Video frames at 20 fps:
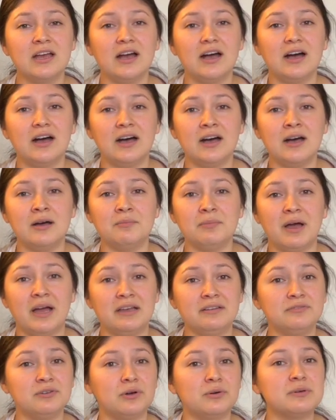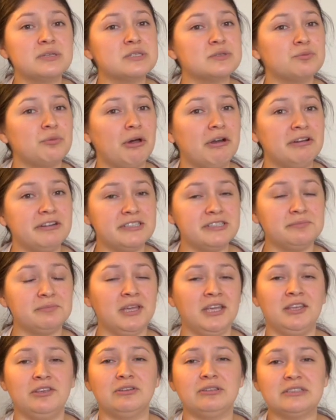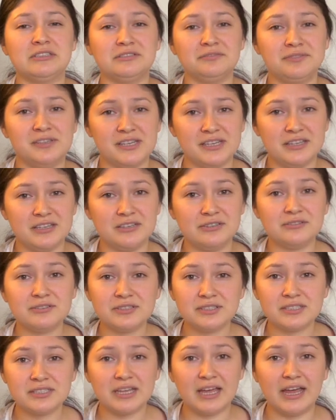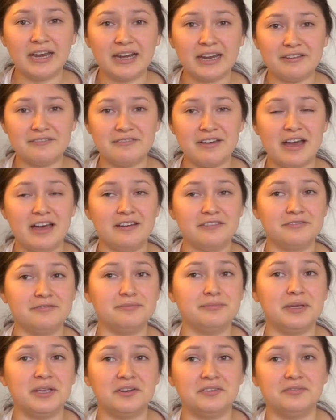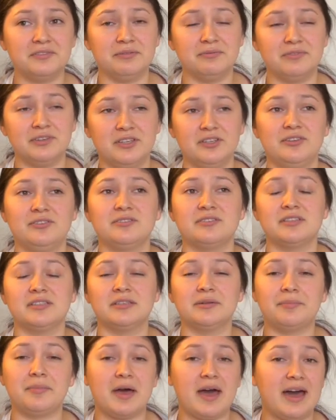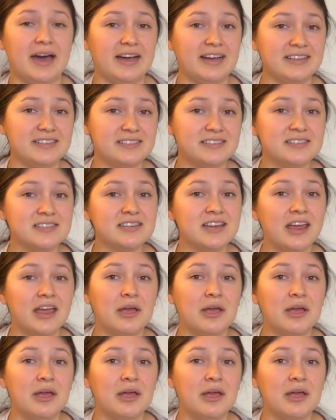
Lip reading: I've always wanted to make YouTube videos, and I've have made videos in the past,